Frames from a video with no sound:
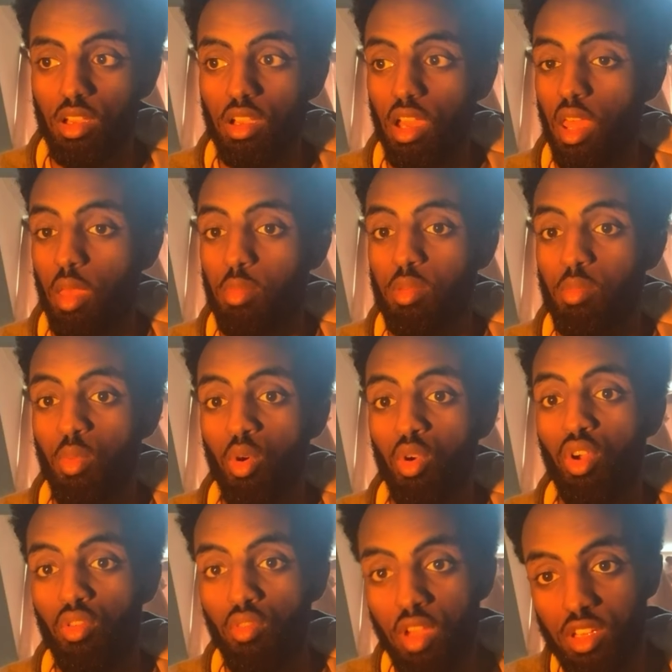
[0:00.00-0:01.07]
Can I be more
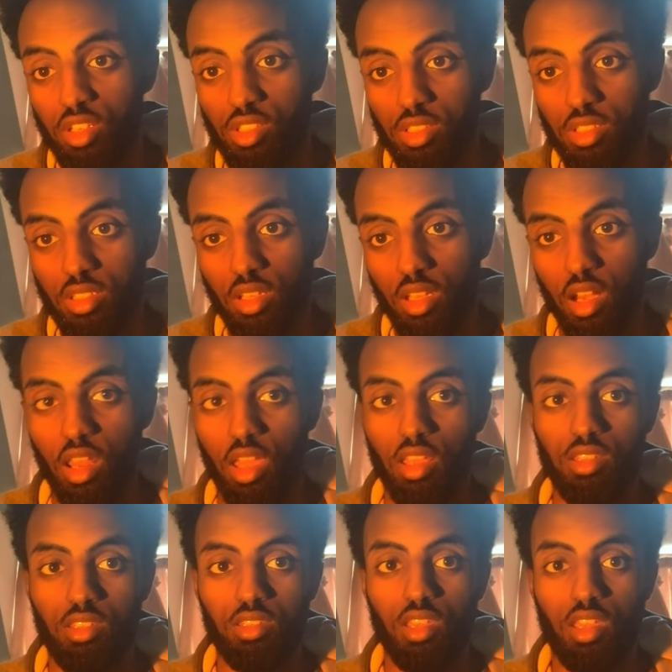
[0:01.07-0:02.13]
courageous? Can
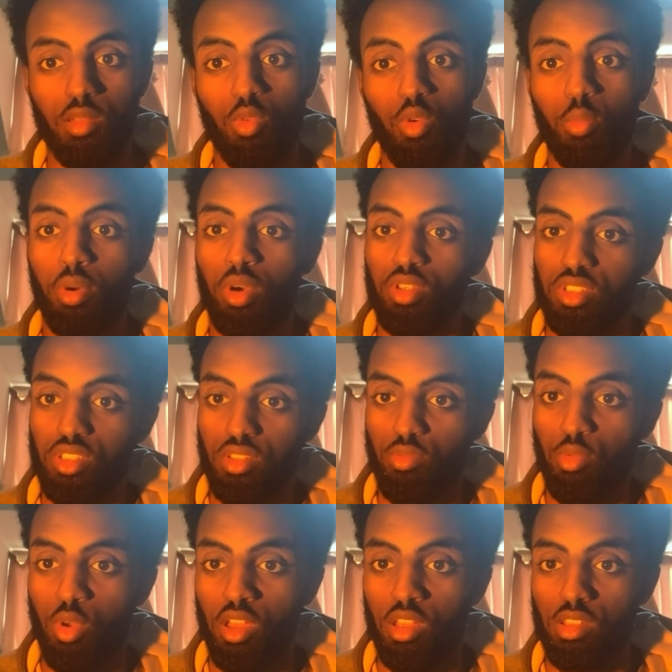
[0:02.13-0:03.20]
I say more
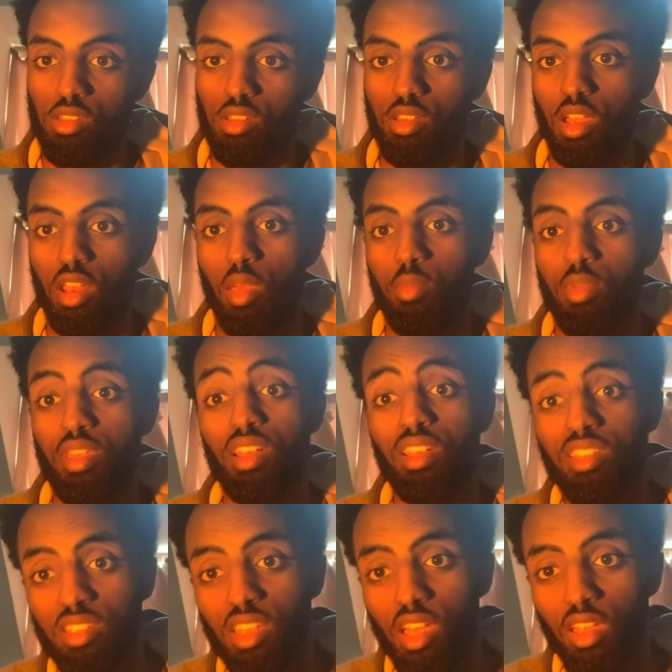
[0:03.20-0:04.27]
positive words? Can I be a
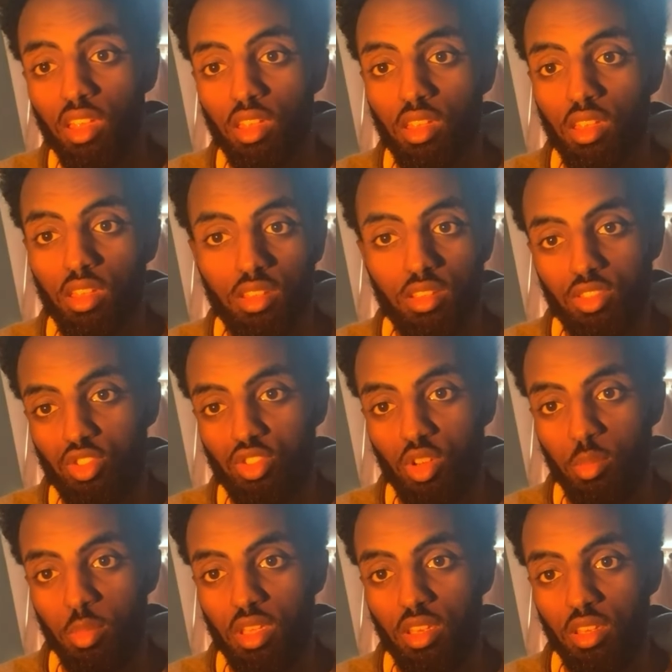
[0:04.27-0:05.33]
leader? Do you know
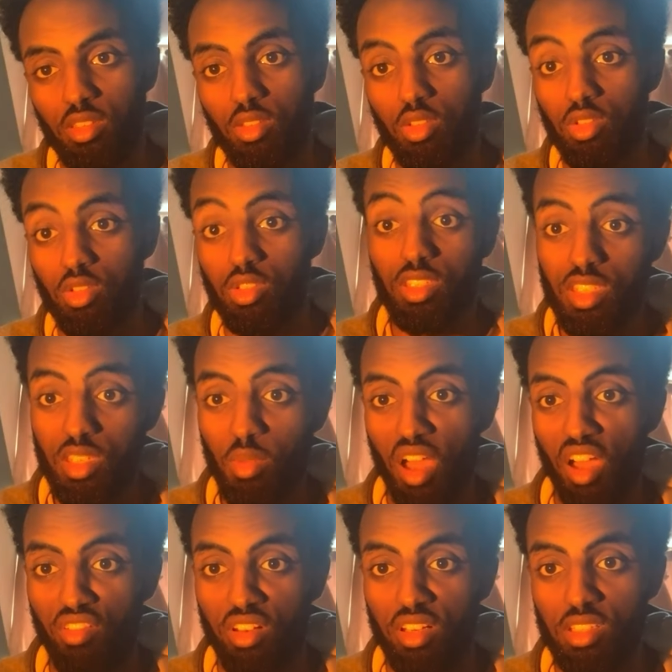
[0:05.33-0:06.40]
what I mean? Does the team
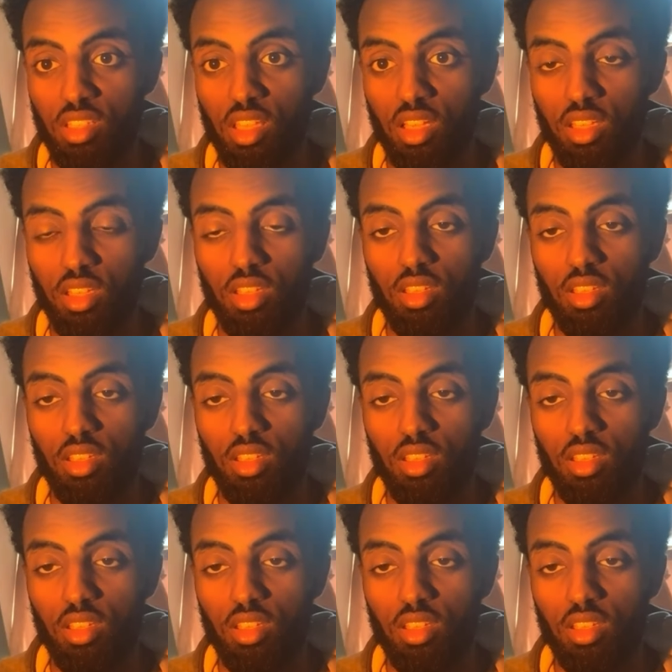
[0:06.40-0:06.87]
have a leader?